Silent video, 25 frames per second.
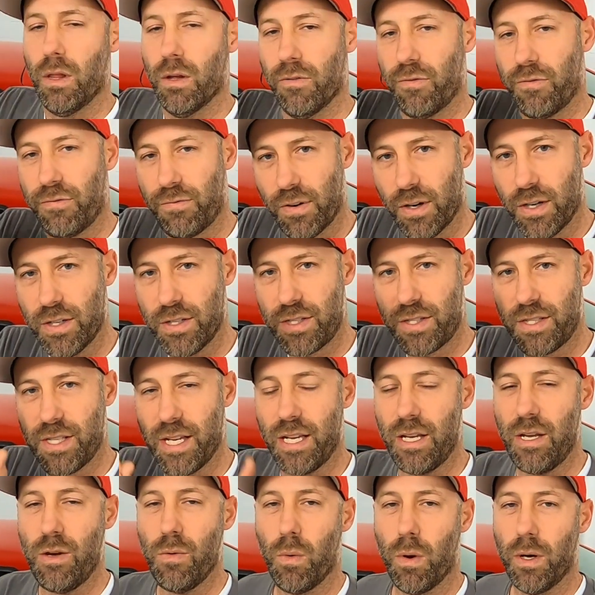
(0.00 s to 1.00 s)
first
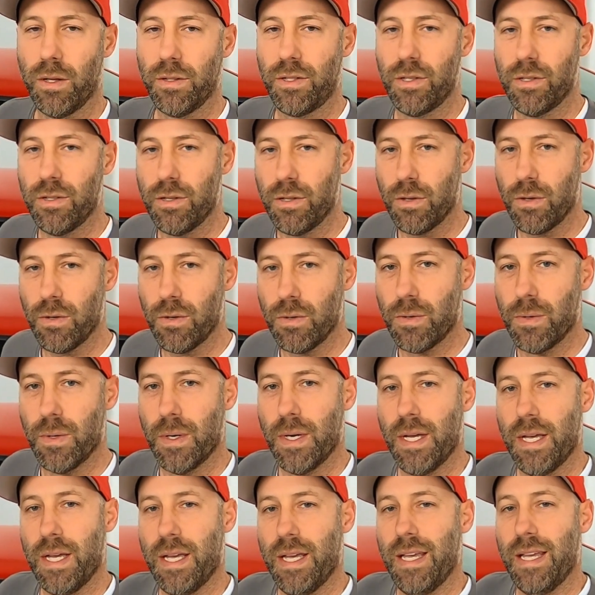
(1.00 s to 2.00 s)
thing you want to do
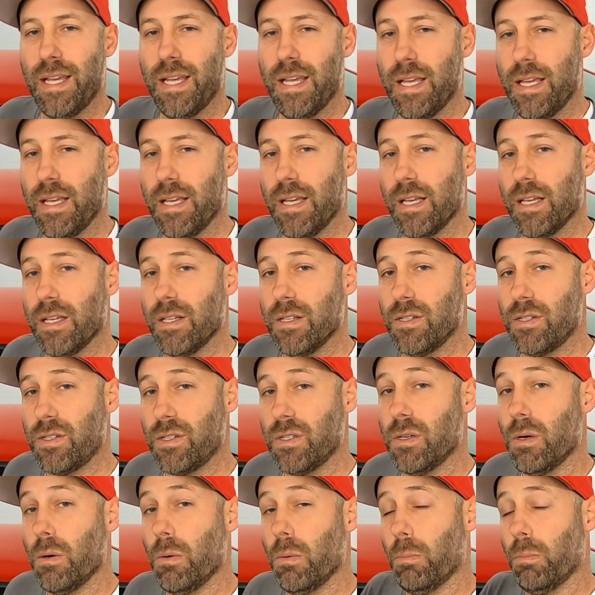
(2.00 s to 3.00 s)

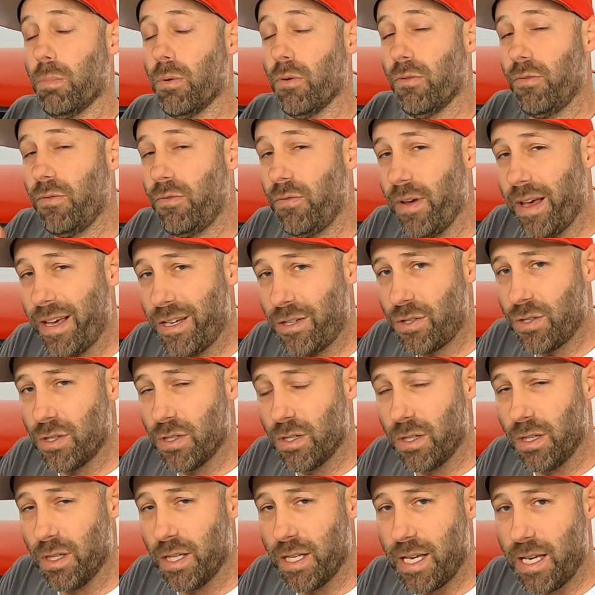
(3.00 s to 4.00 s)
is
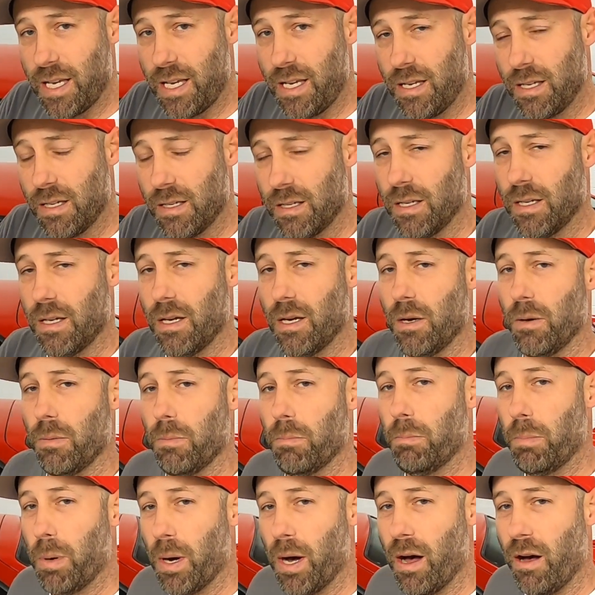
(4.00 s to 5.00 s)
professionally
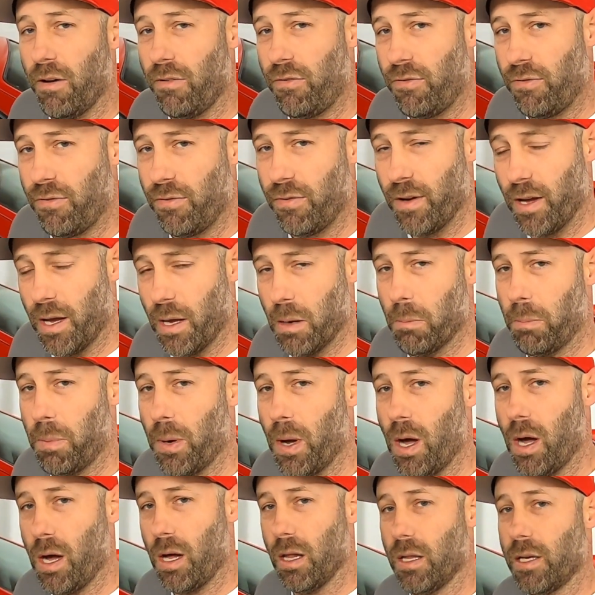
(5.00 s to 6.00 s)
buff and
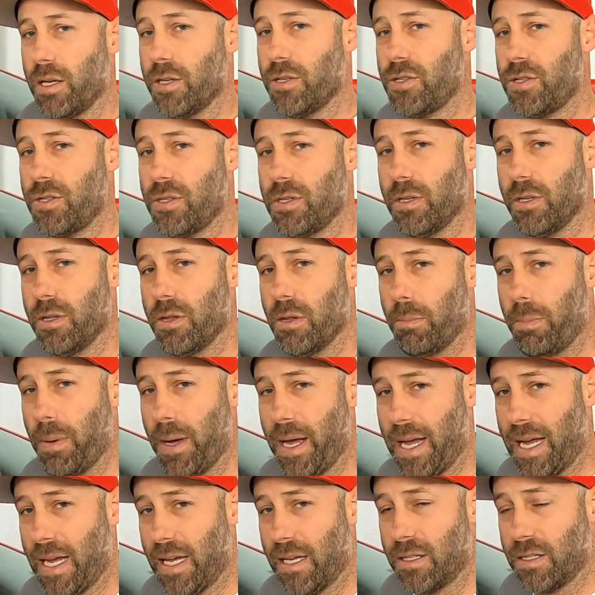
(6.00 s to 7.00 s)
polish the
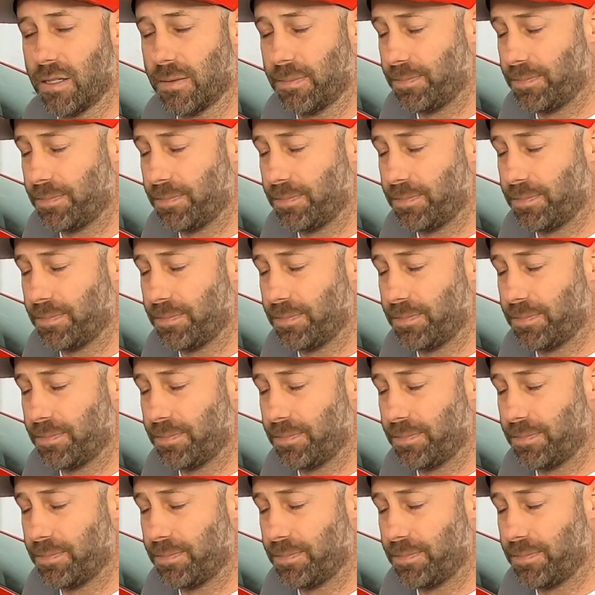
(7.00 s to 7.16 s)
paint.